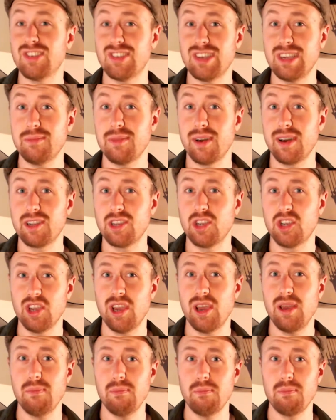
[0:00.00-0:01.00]
minor
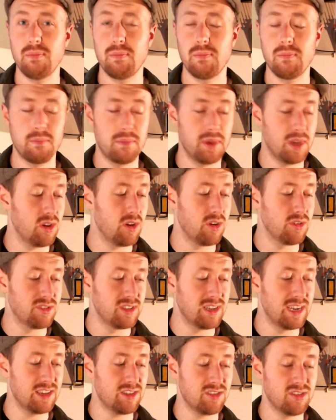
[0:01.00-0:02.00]
shape because the
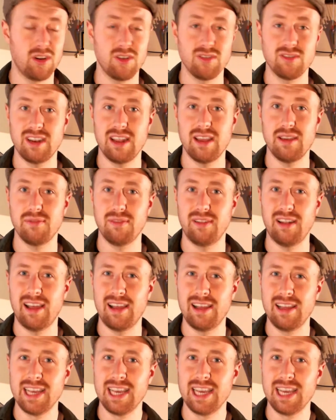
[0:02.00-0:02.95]
next chord's an A flat